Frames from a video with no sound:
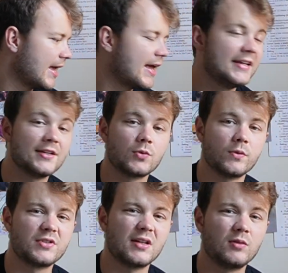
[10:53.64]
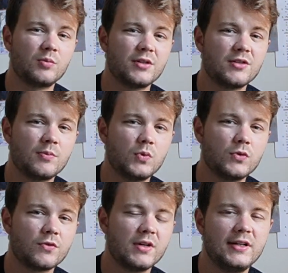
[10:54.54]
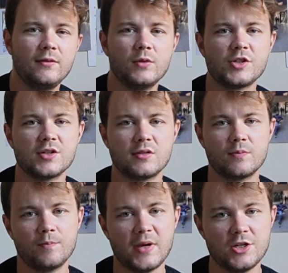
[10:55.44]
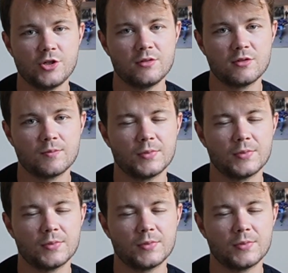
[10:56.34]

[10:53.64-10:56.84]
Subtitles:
And he has sort of 7 principles really, which is patience,